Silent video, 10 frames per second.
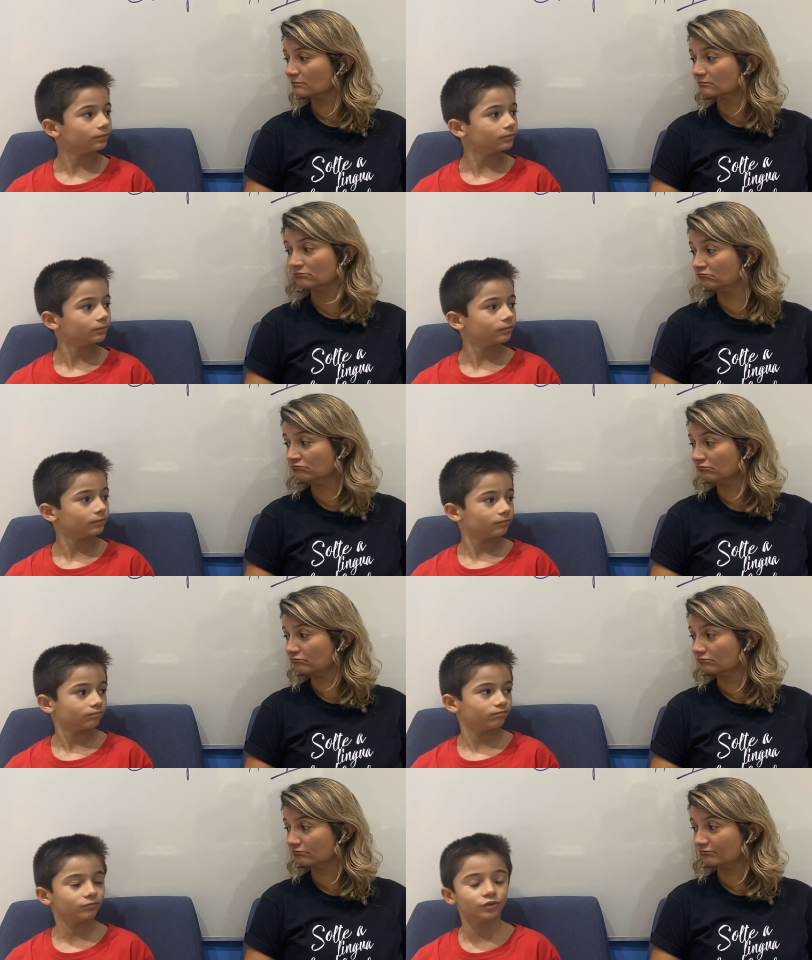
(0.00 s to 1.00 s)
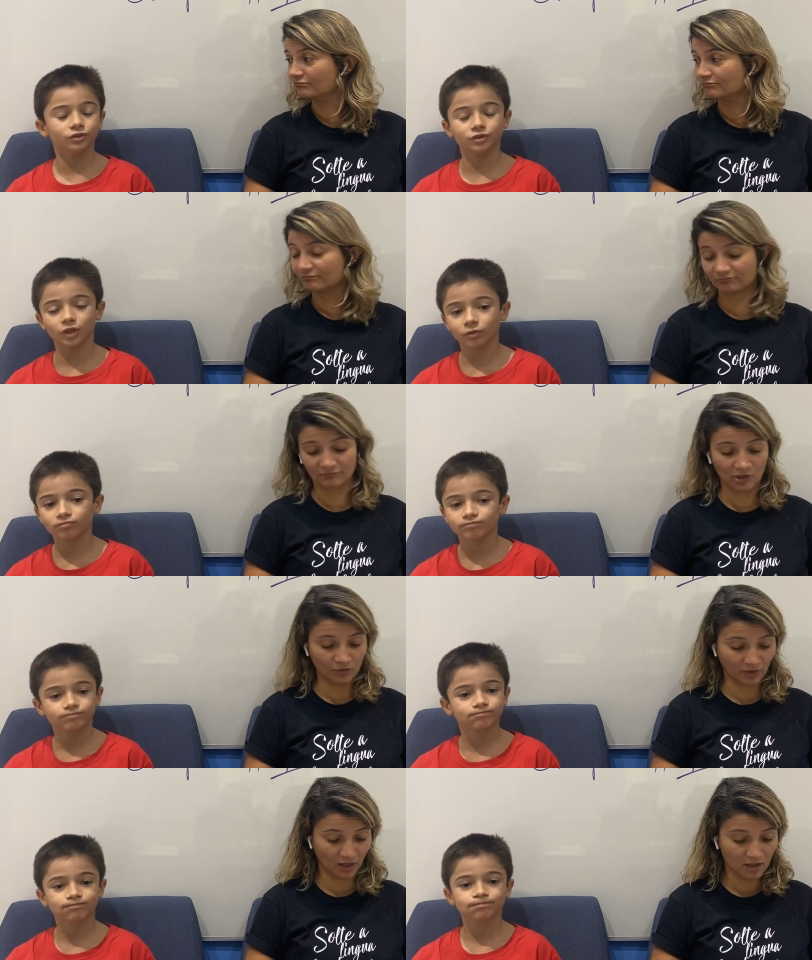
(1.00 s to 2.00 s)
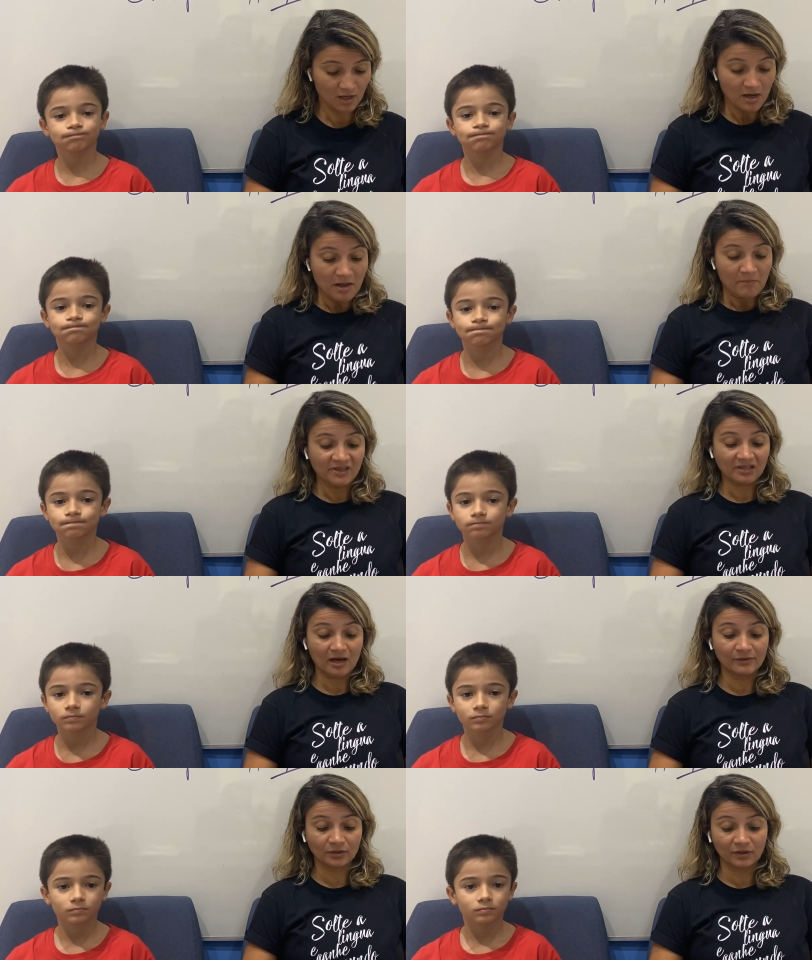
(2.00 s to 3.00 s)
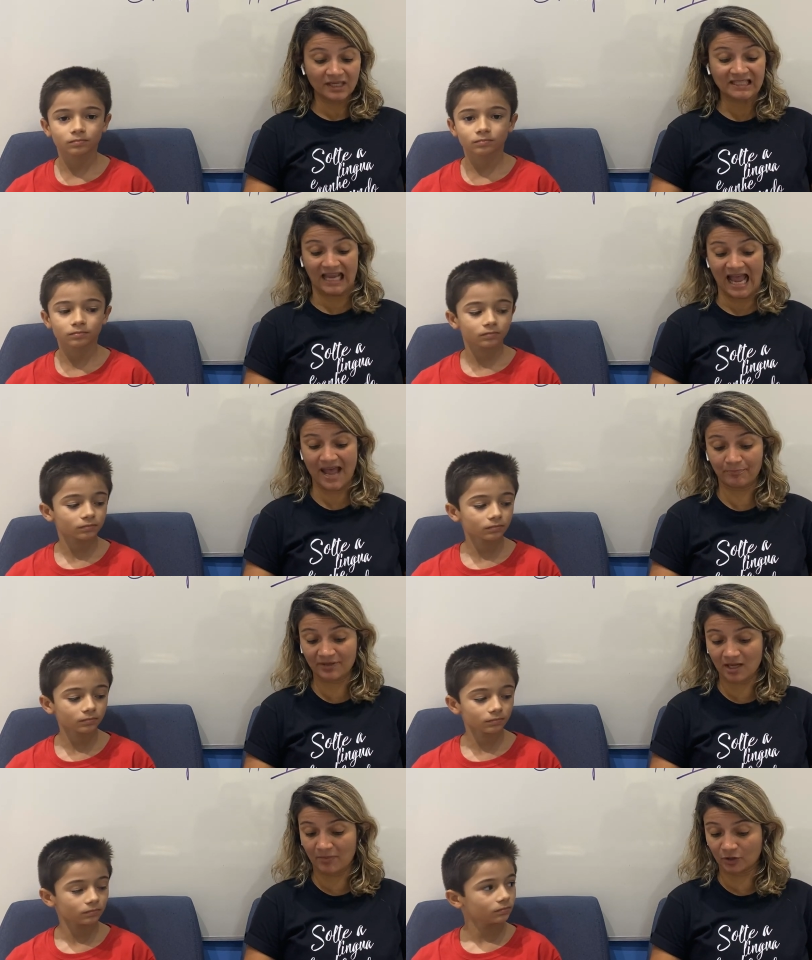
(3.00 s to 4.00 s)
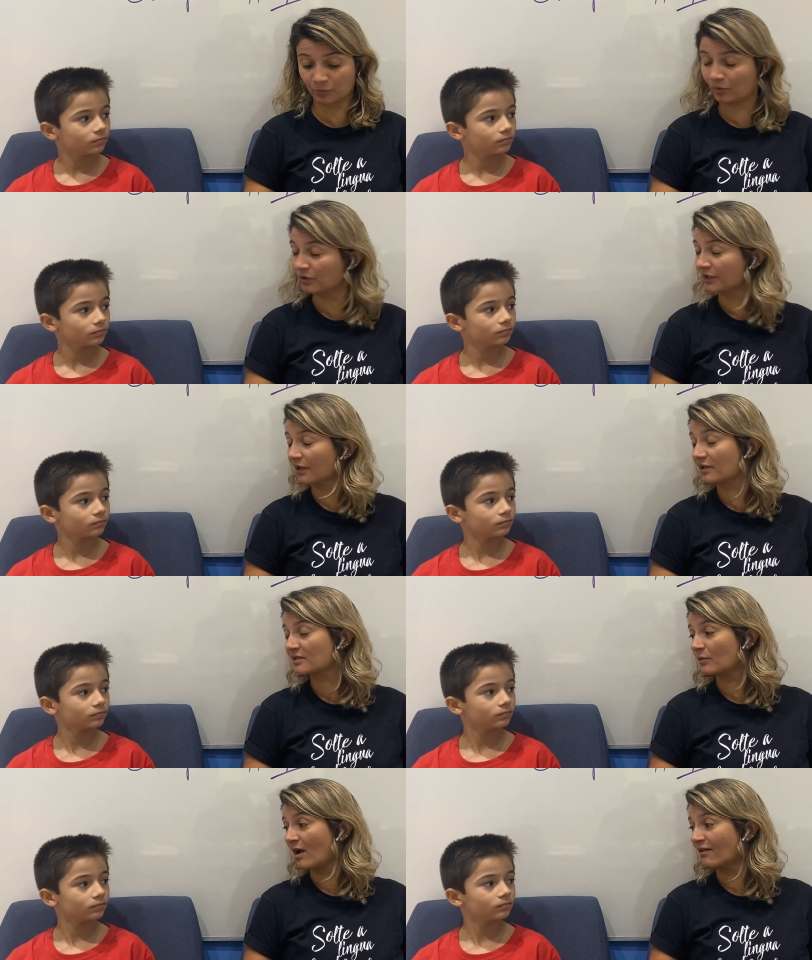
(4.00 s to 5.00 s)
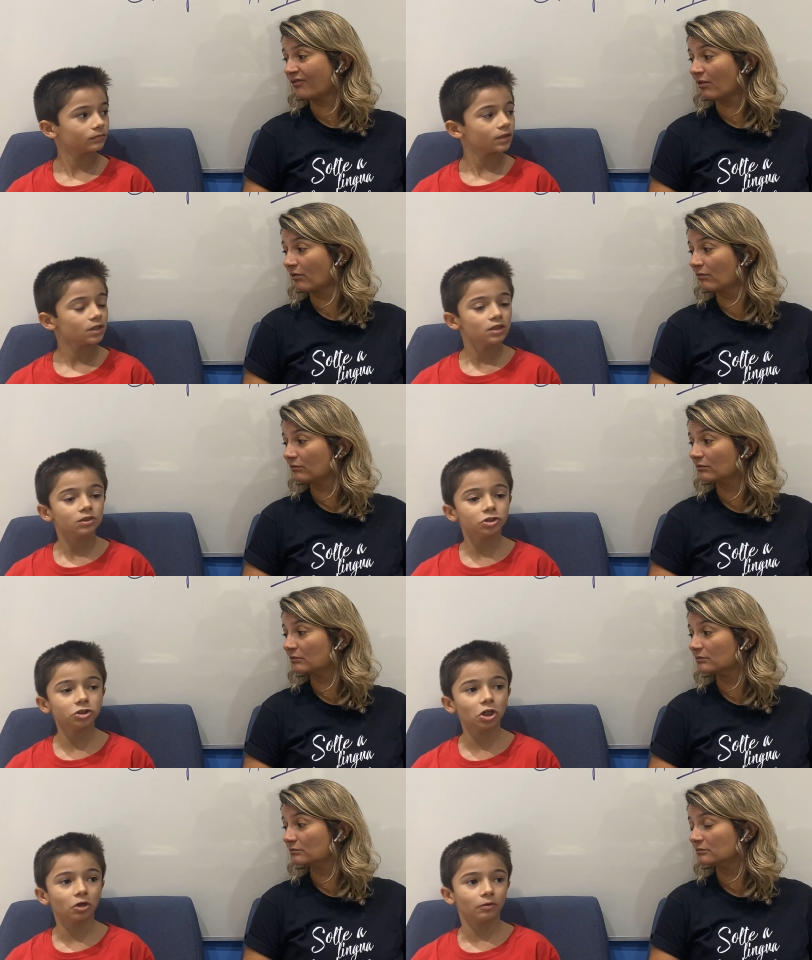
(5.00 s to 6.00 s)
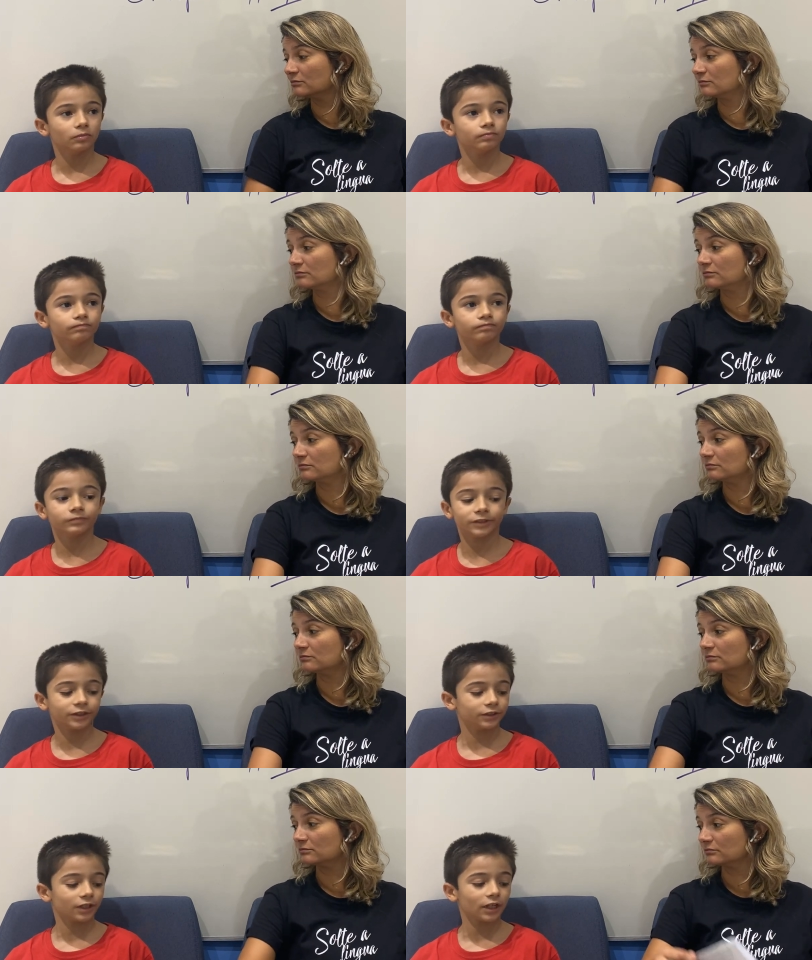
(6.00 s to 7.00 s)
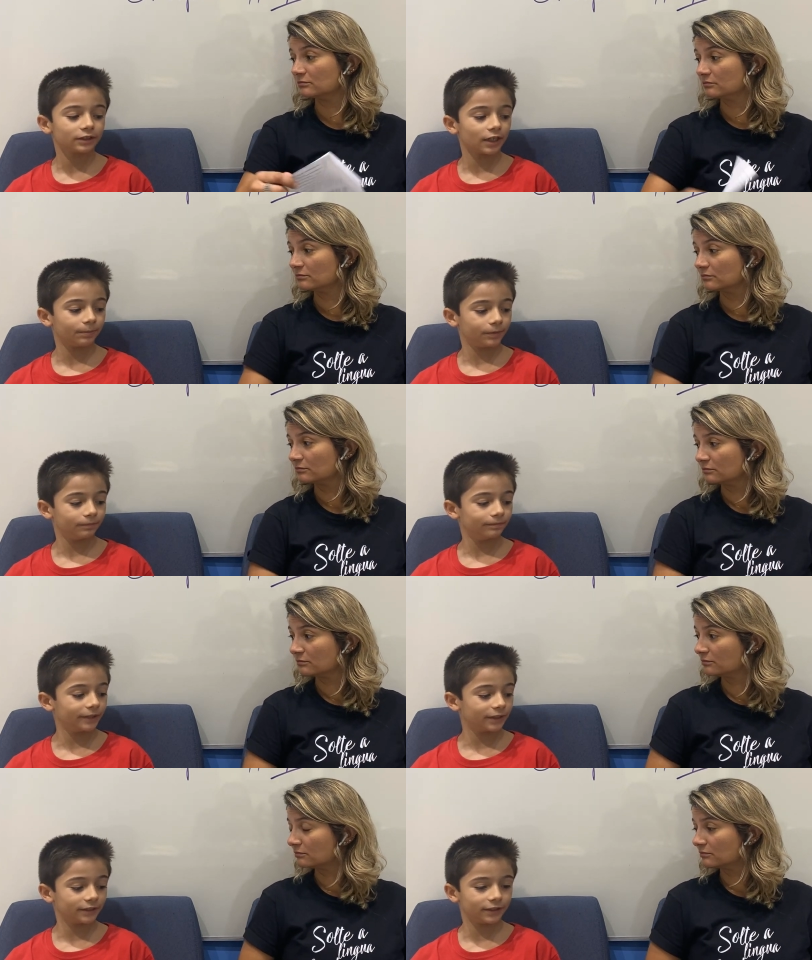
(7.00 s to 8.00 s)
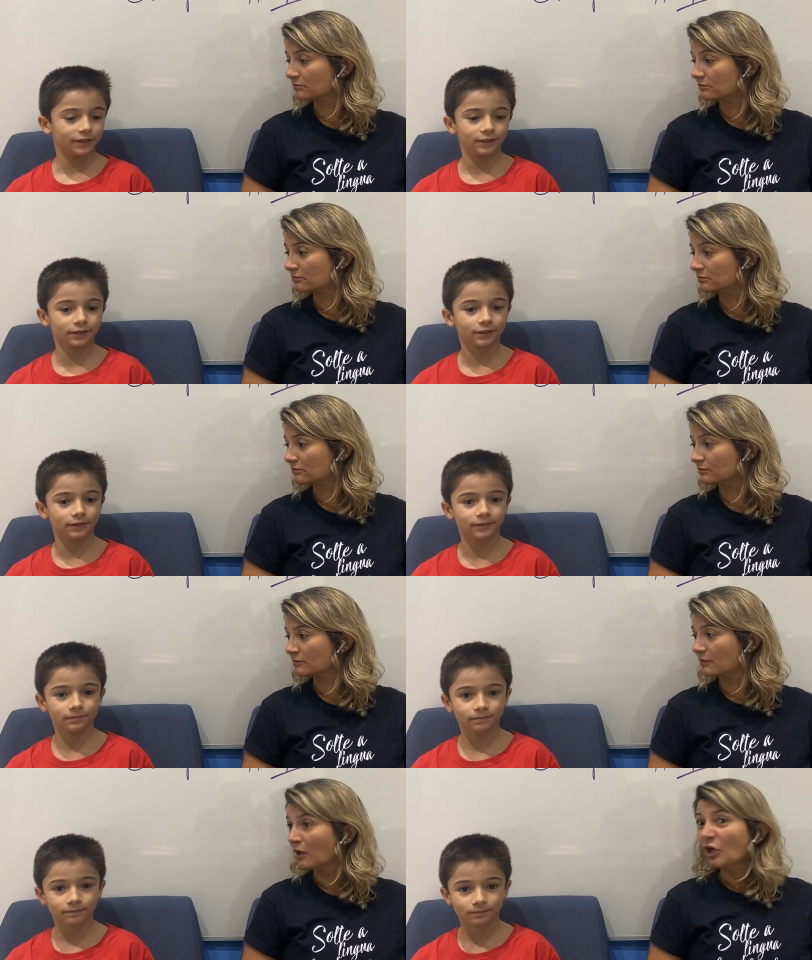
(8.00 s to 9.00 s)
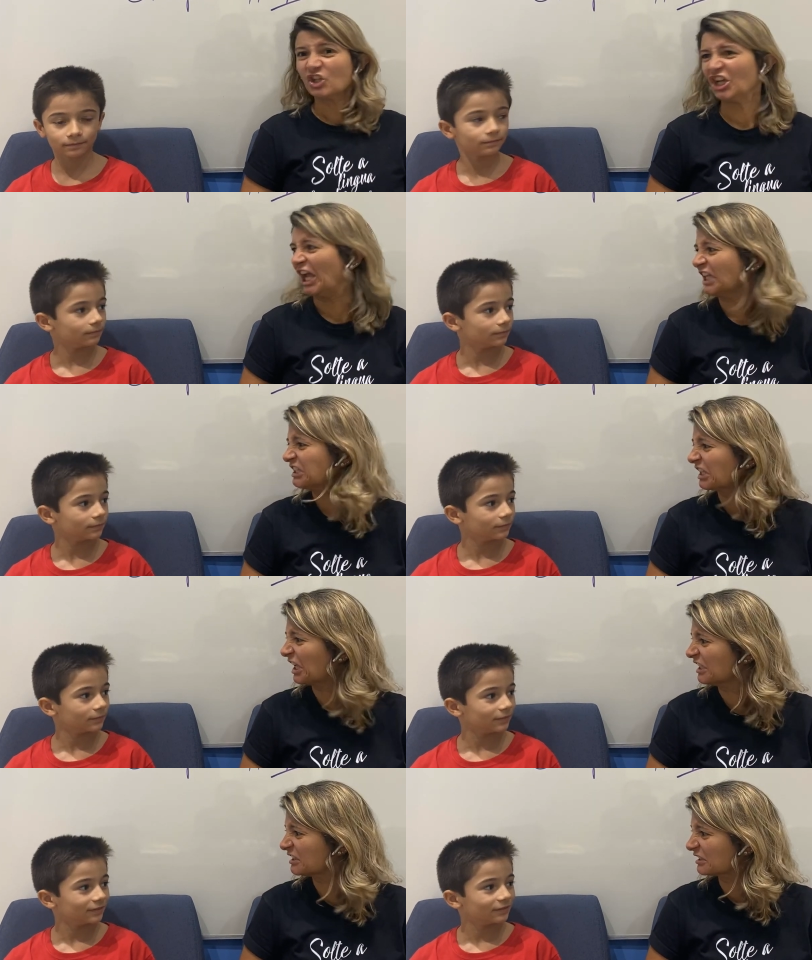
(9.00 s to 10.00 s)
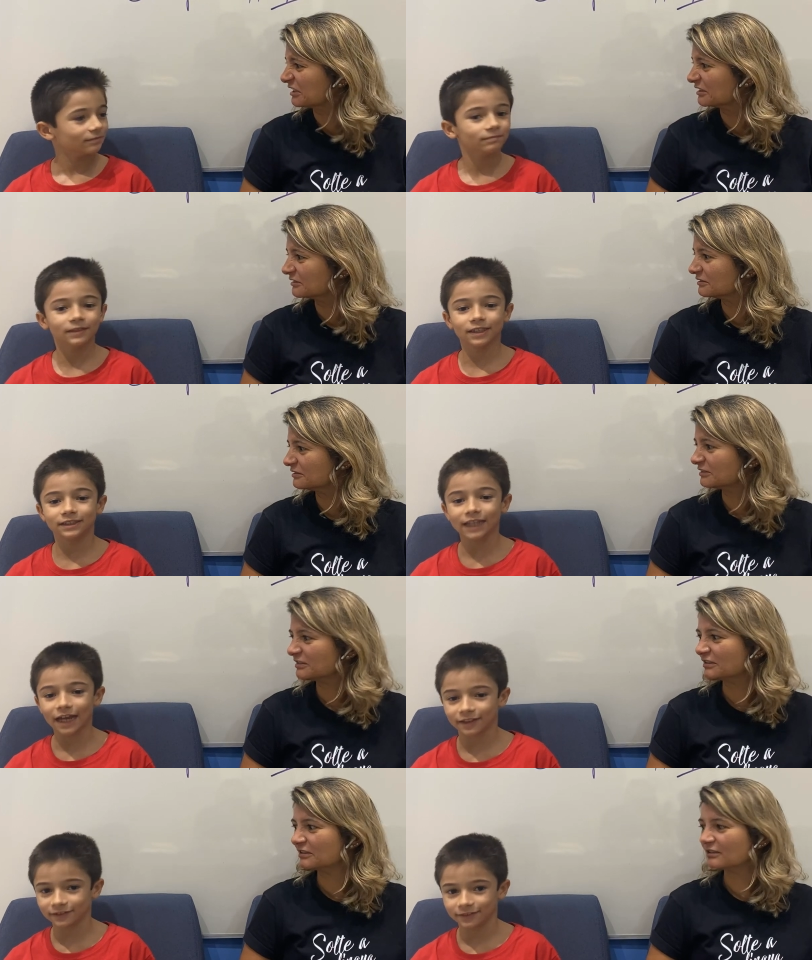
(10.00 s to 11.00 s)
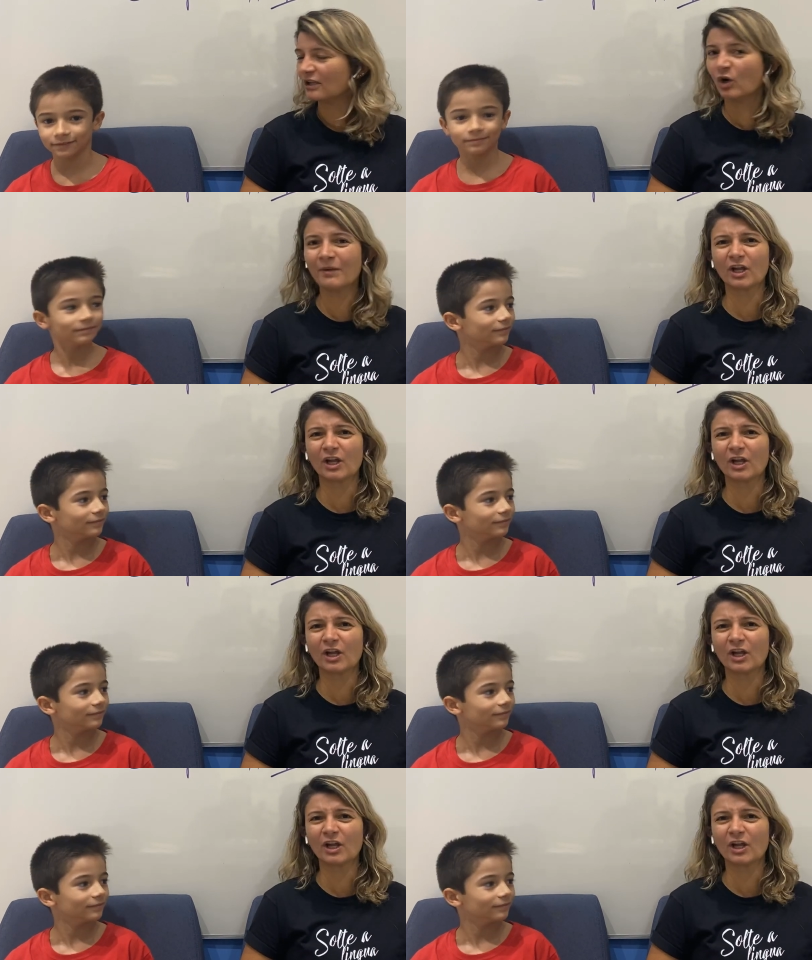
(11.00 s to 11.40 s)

Speaker 1: Mm-mm. No. Okay. Miss Harrington is happy about Pollyanna's arrival.
Speaker 2: No, she's not happy because she hates kids.
Speaker 1: She hates kids? Exactly. Oh my